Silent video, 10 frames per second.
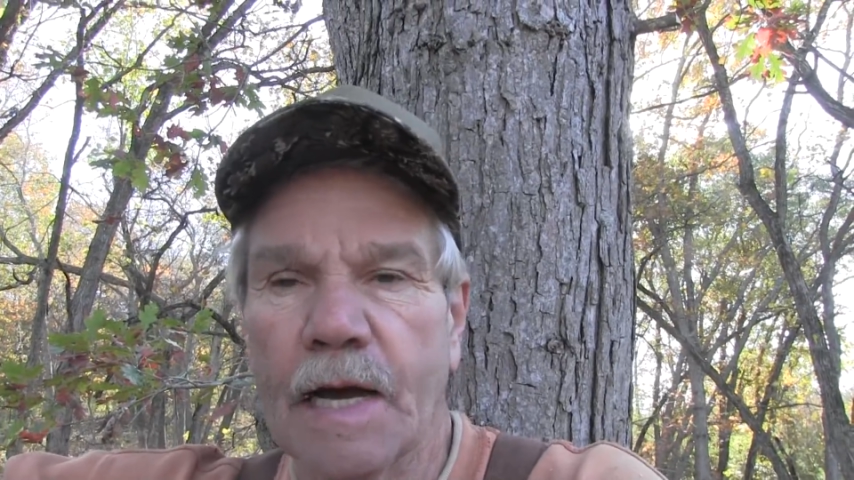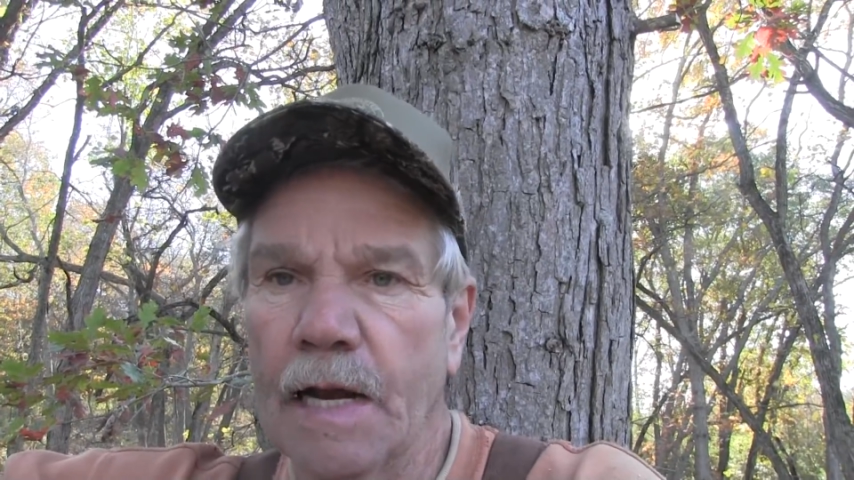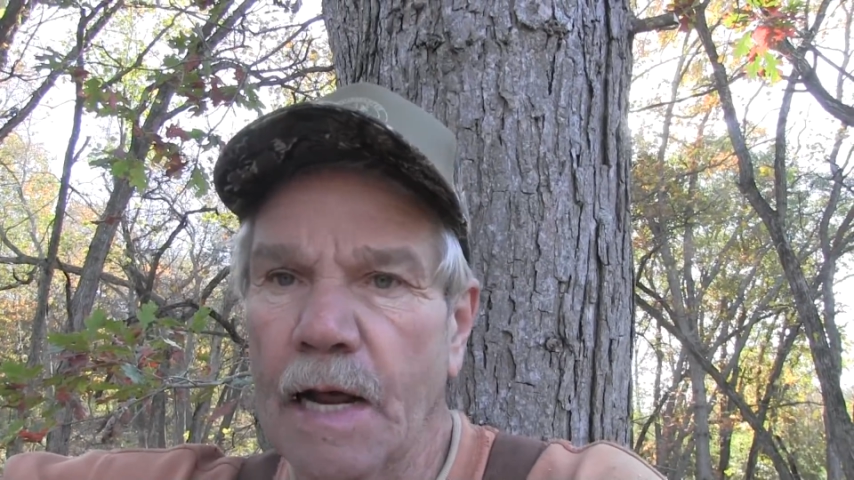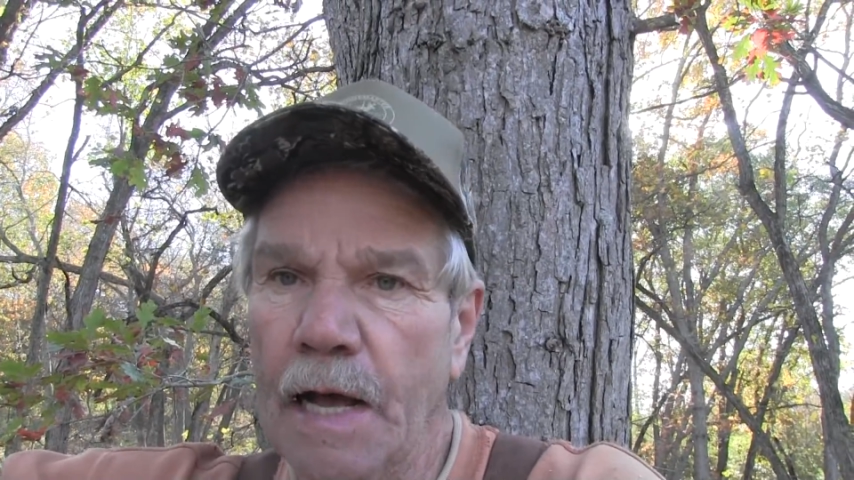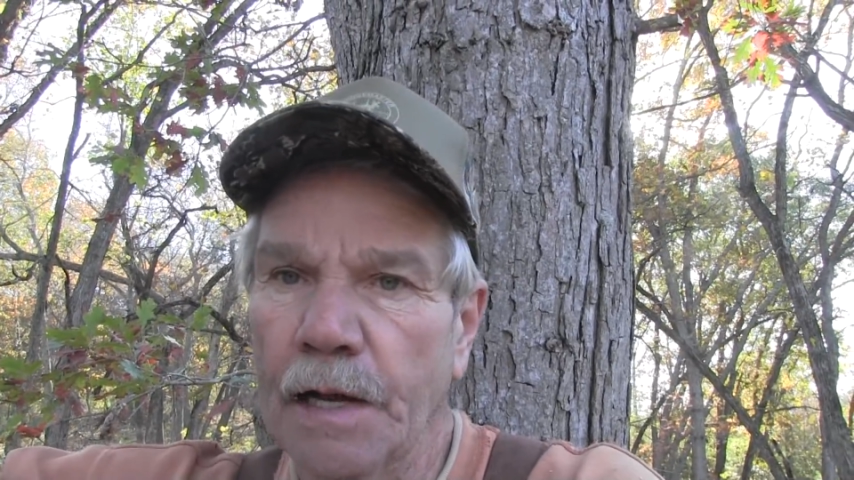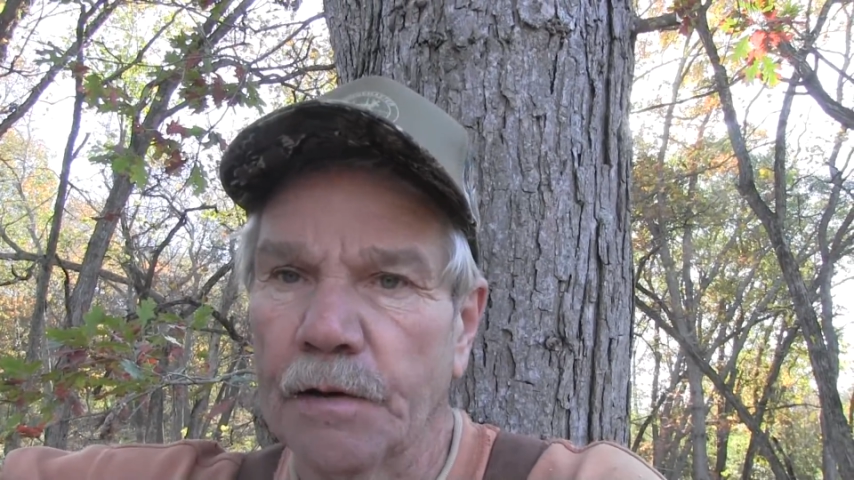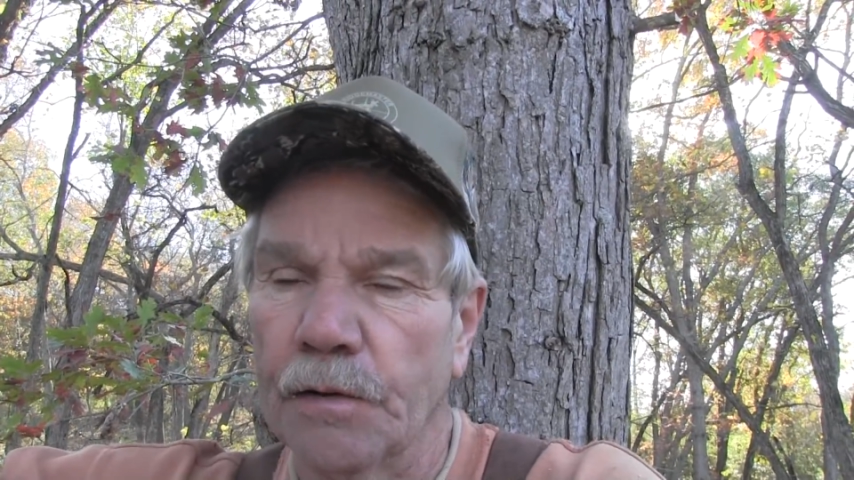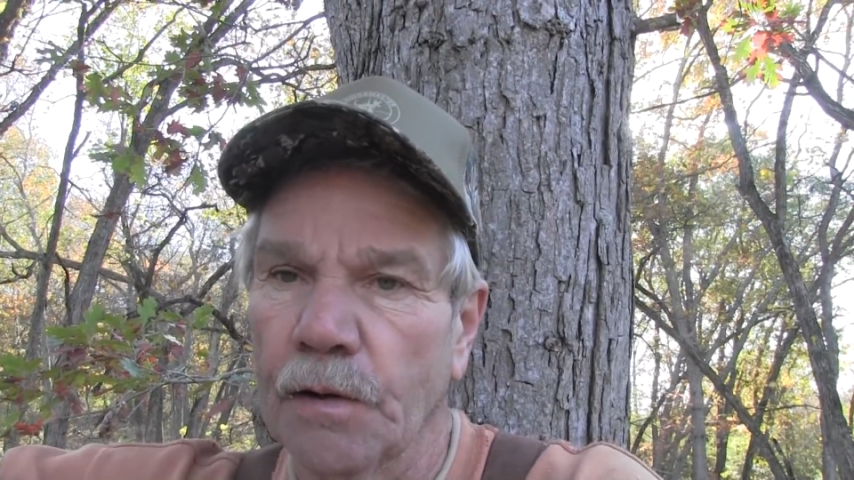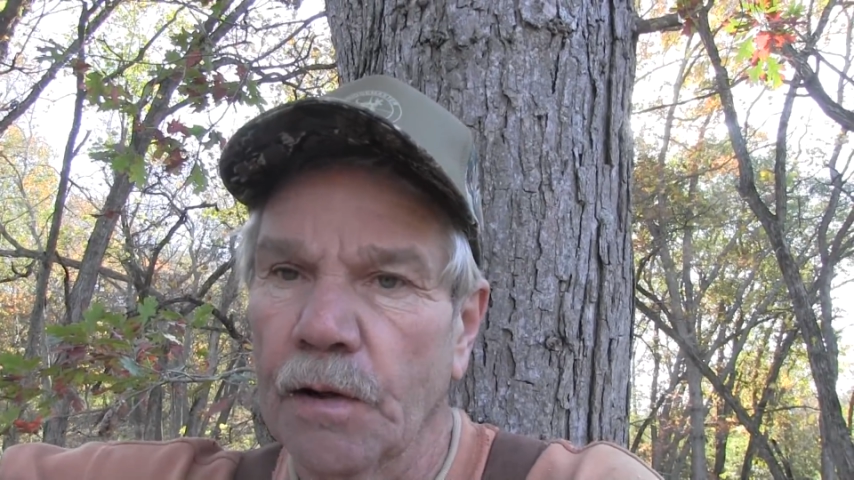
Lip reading: can't handle